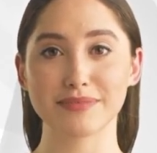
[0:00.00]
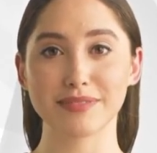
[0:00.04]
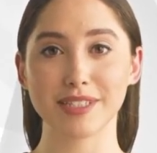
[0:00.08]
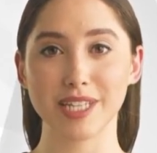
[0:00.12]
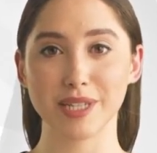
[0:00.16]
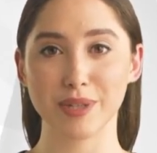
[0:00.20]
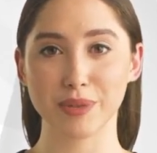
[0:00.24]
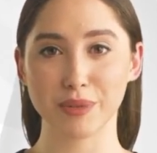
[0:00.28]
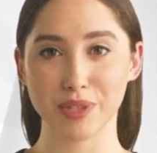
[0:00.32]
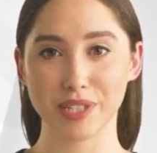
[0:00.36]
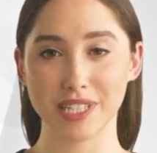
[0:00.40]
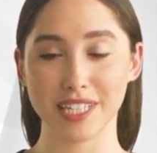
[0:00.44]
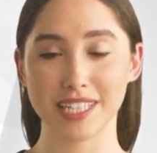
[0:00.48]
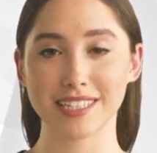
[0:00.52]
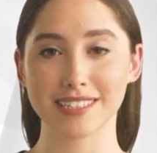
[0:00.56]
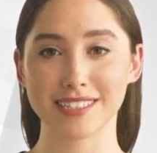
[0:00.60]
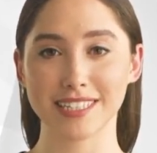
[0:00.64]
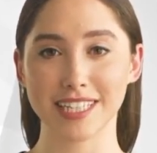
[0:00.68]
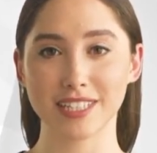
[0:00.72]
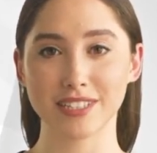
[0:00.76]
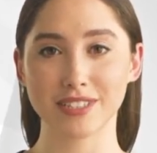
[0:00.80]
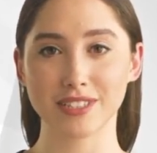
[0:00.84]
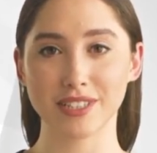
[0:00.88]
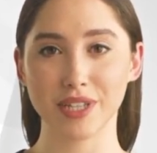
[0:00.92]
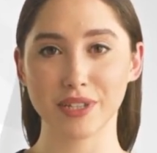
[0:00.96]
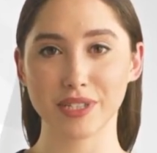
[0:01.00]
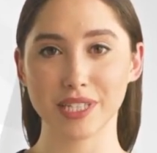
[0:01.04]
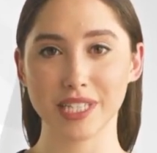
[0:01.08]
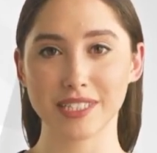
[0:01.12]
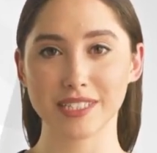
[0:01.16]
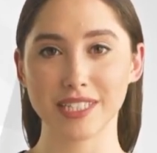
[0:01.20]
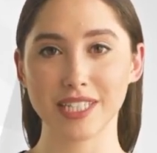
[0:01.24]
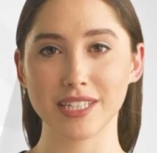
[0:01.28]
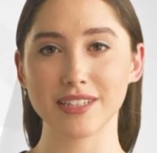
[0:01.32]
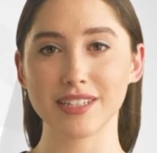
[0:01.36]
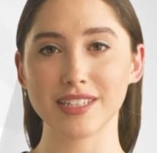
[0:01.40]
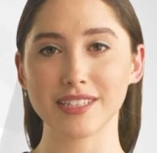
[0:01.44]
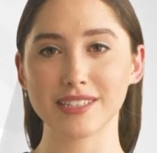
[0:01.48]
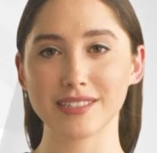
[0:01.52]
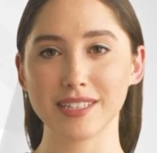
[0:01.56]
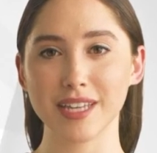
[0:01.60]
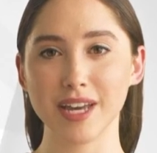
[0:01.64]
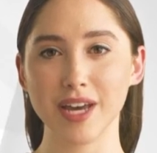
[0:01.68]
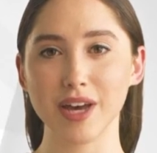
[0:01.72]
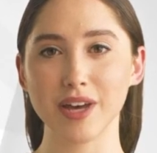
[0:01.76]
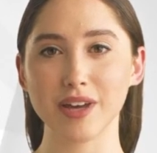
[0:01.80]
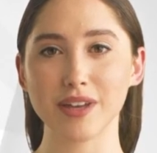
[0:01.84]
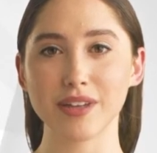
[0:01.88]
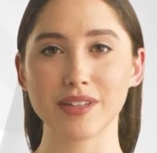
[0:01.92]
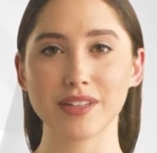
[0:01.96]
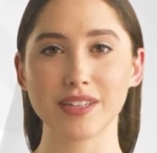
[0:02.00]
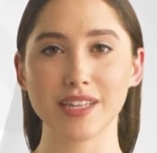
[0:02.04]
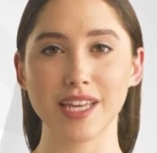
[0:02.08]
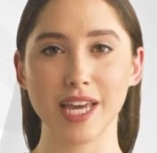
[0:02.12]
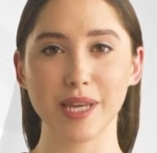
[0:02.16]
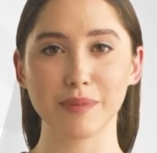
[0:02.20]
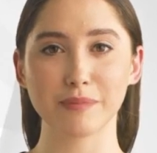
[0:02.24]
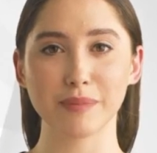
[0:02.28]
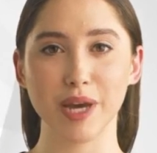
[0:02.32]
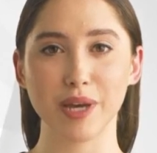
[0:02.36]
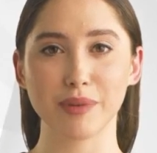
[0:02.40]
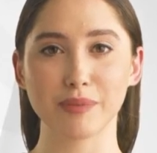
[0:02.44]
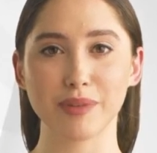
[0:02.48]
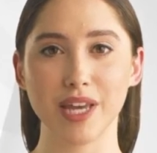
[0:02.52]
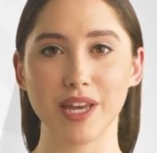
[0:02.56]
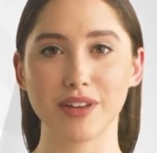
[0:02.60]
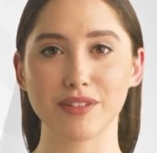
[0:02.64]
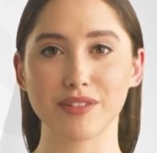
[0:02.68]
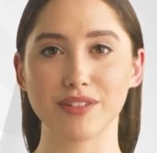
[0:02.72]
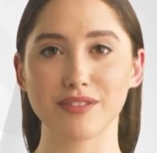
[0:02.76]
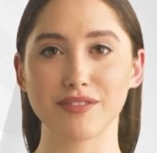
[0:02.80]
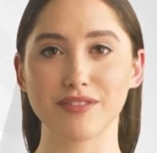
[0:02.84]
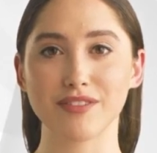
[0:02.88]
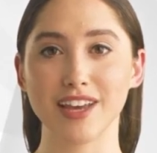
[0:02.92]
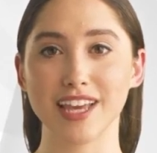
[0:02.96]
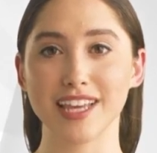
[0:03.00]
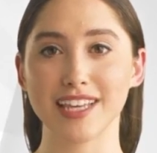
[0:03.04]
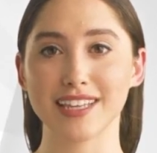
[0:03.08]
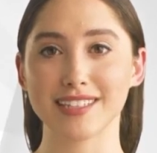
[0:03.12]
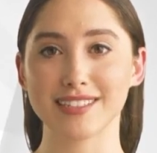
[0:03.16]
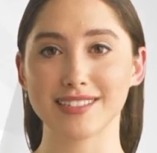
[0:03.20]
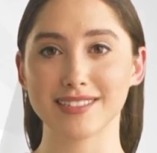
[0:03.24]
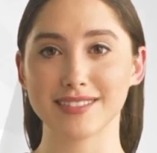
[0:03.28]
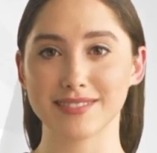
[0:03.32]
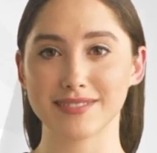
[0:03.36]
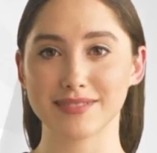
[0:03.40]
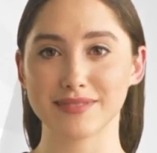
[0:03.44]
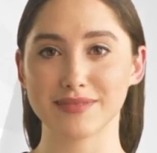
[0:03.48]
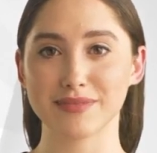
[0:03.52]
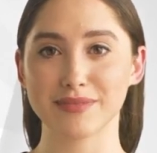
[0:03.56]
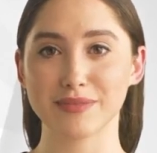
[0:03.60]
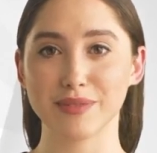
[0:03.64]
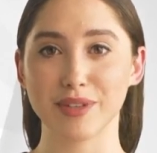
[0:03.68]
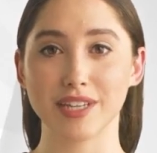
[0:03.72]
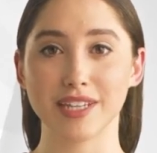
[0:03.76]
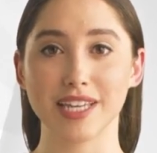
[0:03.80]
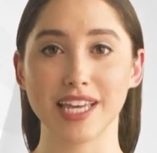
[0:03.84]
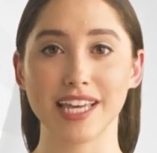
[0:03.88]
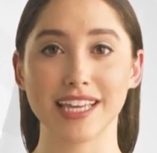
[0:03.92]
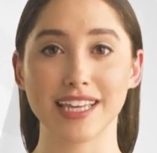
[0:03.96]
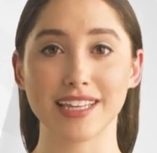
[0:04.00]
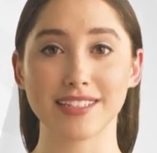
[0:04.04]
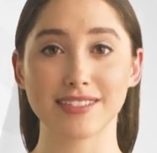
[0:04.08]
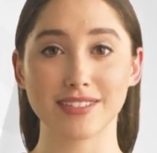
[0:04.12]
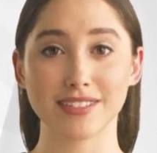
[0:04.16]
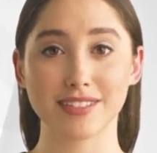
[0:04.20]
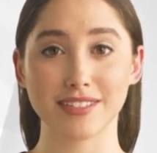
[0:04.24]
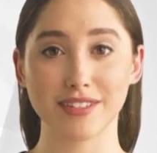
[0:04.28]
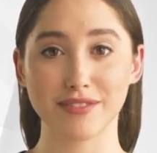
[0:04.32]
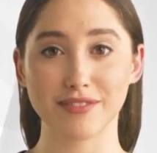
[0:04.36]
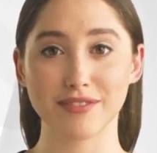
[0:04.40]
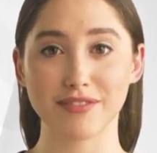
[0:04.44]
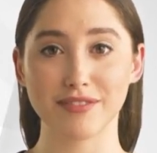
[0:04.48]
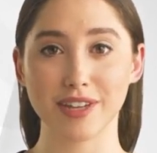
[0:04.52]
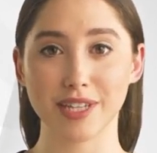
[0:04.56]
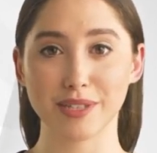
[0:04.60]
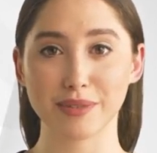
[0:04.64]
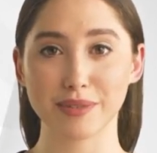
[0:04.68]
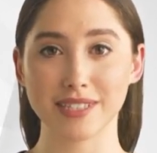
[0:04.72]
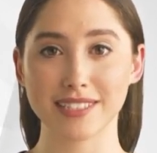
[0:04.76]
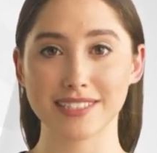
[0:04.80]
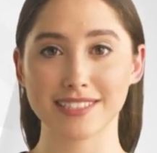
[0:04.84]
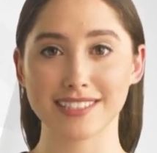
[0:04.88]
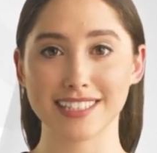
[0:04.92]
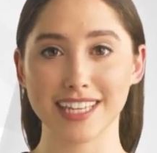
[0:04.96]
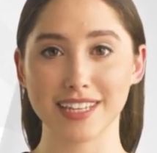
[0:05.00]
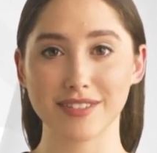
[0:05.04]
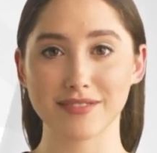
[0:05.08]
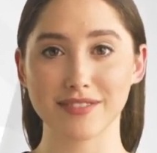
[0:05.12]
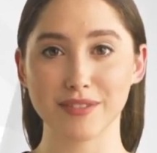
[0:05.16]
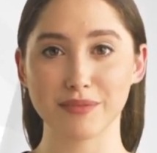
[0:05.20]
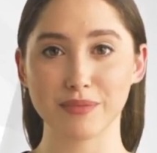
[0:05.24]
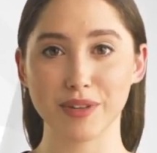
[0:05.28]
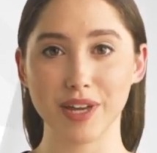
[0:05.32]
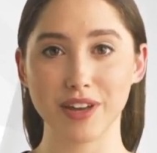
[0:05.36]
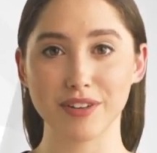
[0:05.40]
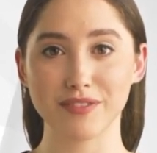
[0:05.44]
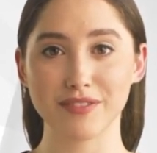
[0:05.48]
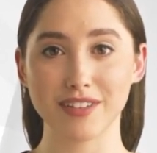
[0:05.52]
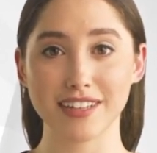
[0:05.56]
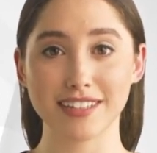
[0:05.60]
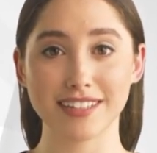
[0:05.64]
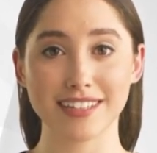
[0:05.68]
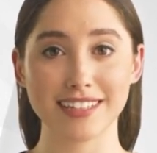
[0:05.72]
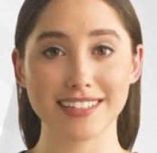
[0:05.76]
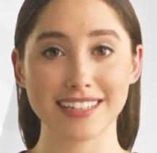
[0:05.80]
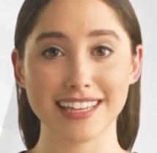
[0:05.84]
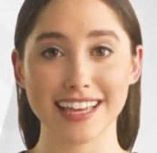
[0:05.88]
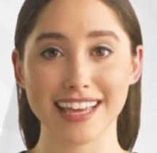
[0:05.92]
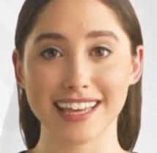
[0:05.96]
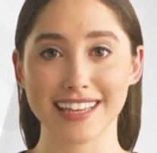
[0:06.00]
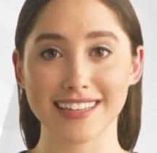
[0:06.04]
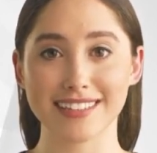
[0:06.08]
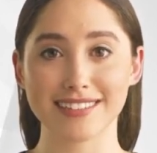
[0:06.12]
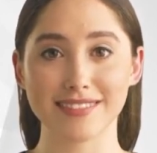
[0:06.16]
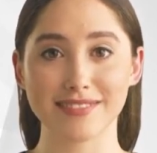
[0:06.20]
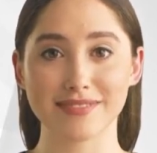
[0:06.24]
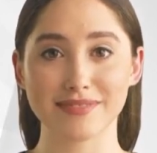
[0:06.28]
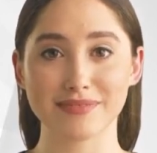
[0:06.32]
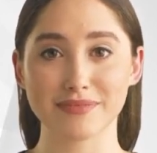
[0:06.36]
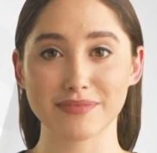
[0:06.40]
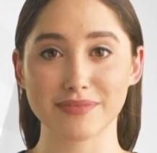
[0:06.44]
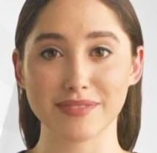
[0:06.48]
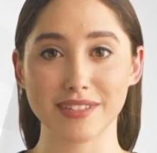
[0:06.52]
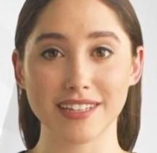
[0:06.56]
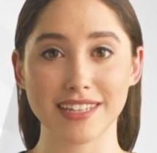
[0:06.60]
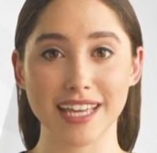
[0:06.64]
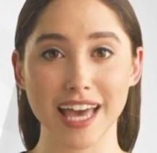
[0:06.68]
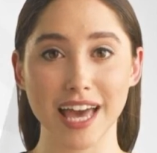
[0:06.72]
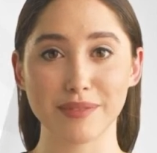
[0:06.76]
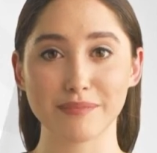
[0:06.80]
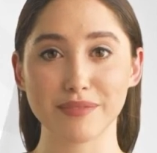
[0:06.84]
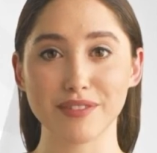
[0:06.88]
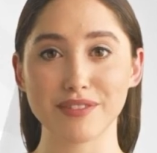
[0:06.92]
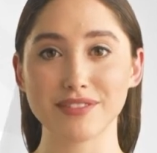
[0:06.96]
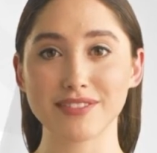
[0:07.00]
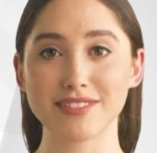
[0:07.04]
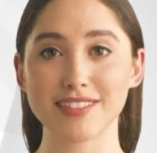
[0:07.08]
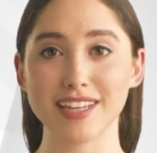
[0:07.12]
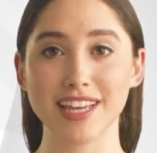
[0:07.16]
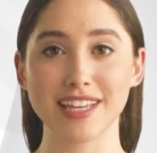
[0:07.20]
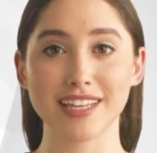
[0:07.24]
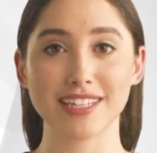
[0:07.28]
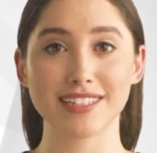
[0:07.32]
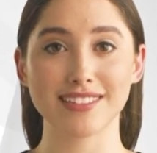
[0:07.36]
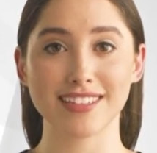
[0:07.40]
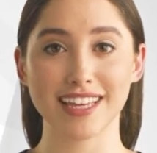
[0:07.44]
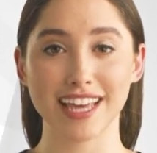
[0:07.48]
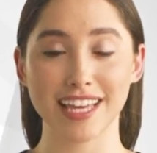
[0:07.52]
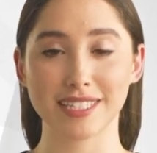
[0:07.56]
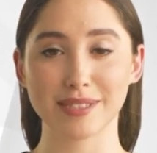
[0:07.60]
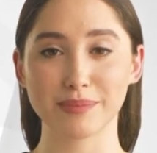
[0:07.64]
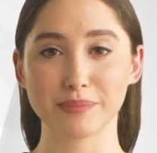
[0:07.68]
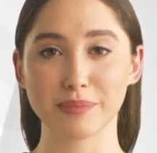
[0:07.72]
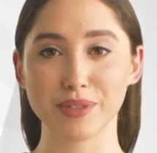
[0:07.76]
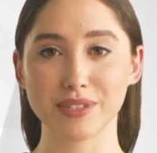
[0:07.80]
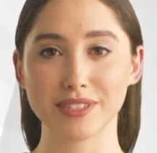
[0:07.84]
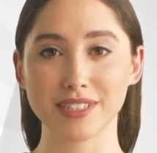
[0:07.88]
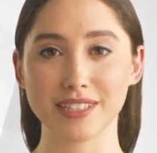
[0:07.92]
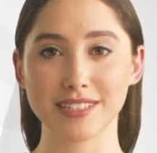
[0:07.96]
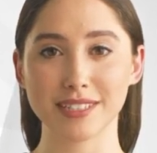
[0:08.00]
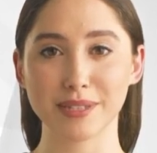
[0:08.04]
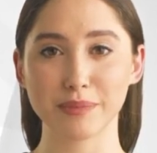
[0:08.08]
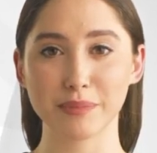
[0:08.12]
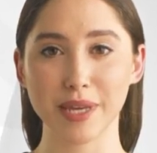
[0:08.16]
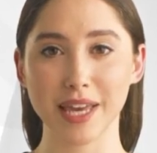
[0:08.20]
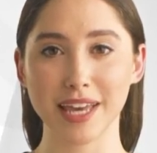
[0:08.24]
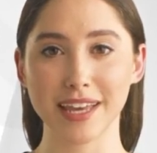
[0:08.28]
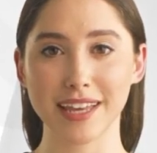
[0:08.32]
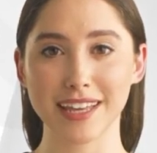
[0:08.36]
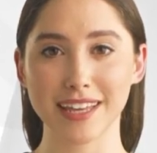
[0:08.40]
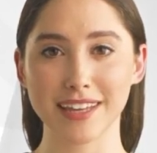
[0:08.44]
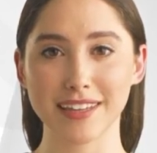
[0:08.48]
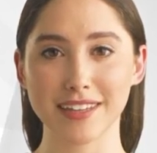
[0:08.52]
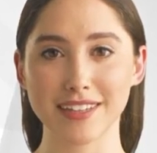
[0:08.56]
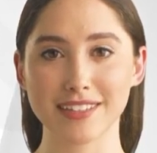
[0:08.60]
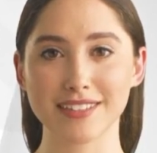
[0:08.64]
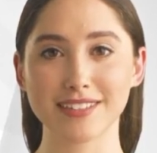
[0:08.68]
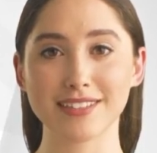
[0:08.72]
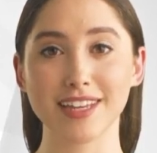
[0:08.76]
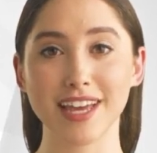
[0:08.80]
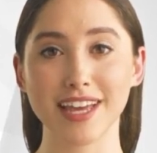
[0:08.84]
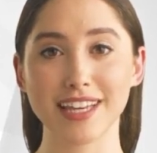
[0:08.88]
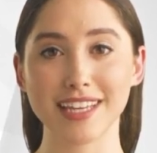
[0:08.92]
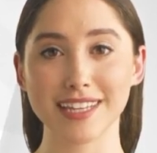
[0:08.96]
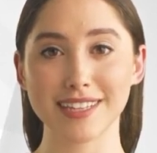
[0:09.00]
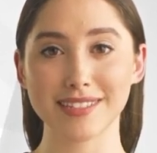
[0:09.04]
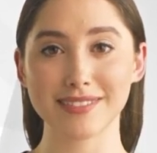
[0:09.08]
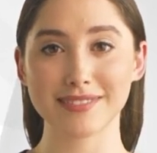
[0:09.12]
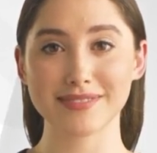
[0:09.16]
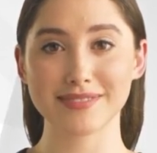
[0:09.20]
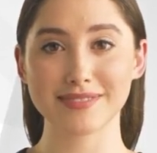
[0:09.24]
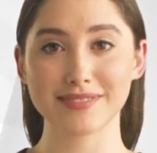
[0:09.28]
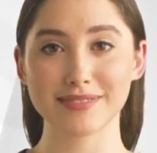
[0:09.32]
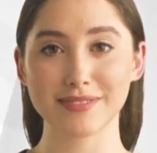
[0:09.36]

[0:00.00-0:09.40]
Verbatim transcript: The organizational conditions are, among other things, related to the frequency of the relevant disease, the type of study sites participating in the study,